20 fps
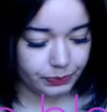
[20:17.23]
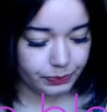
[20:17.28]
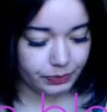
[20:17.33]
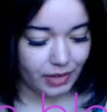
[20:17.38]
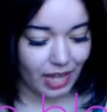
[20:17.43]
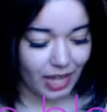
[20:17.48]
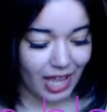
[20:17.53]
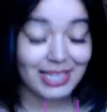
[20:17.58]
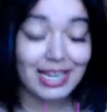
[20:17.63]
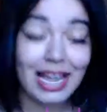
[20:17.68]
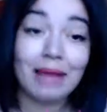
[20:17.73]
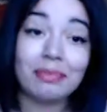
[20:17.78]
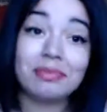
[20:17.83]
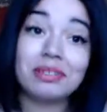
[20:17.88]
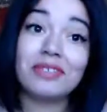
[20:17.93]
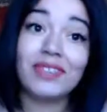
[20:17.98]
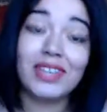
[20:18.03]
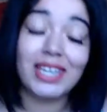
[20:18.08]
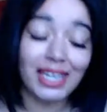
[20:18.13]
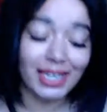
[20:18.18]
adopt
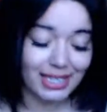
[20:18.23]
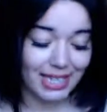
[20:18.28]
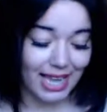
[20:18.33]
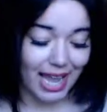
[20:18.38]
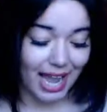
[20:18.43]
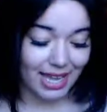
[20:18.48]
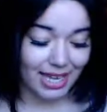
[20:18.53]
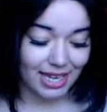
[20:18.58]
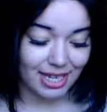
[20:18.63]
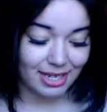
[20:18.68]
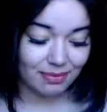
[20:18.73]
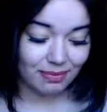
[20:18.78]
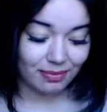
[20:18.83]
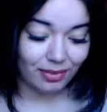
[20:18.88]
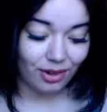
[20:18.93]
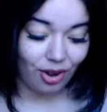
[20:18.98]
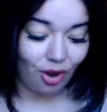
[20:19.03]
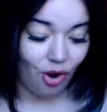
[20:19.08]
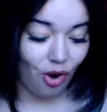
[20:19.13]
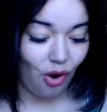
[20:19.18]
a vegan diet
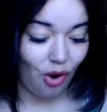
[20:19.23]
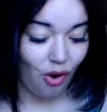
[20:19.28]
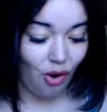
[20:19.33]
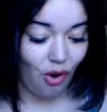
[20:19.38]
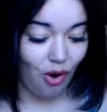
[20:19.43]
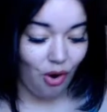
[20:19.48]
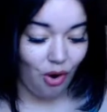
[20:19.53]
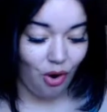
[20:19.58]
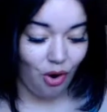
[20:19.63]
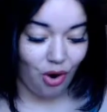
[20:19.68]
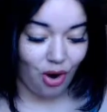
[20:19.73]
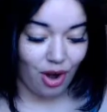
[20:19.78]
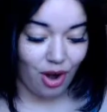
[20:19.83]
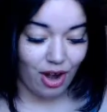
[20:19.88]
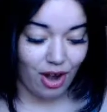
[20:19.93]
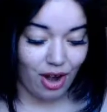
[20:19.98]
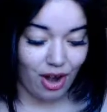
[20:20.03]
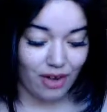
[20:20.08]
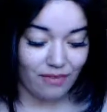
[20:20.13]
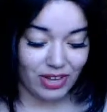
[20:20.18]
or a
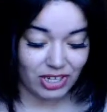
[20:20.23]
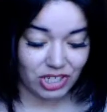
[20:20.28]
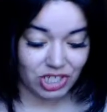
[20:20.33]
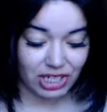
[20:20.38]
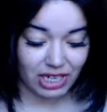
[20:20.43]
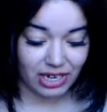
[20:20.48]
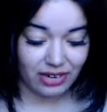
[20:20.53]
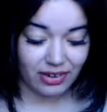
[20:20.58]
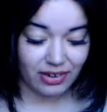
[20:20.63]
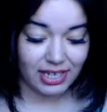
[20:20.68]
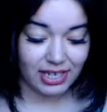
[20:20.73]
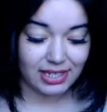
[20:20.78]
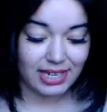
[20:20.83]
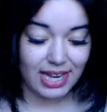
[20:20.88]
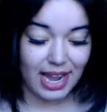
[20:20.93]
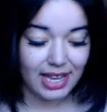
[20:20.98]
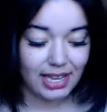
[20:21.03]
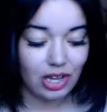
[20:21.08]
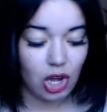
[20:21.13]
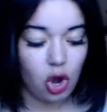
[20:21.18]
vegetarian
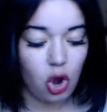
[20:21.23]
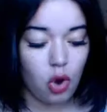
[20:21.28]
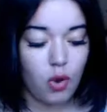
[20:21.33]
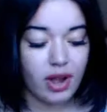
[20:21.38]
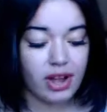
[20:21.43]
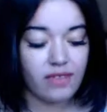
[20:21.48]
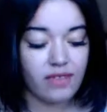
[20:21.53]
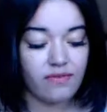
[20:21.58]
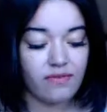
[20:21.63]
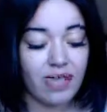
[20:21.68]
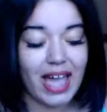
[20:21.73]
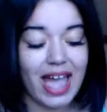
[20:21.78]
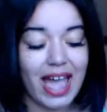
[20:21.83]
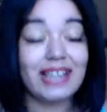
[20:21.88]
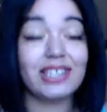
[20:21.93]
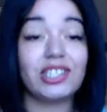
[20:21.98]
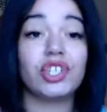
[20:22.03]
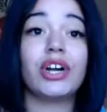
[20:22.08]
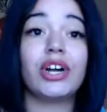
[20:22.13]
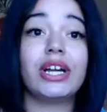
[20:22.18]
diet, go on a
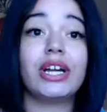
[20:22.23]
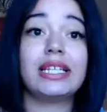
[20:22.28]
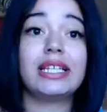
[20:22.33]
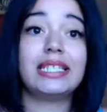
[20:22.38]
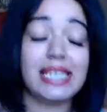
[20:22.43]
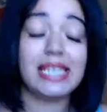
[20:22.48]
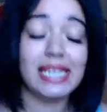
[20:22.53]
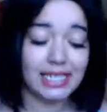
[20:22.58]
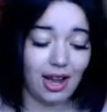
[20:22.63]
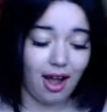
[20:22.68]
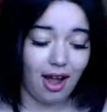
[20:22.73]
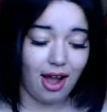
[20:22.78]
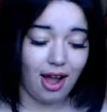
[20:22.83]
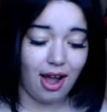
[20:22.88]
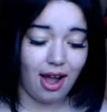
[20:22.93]
fast or a detox.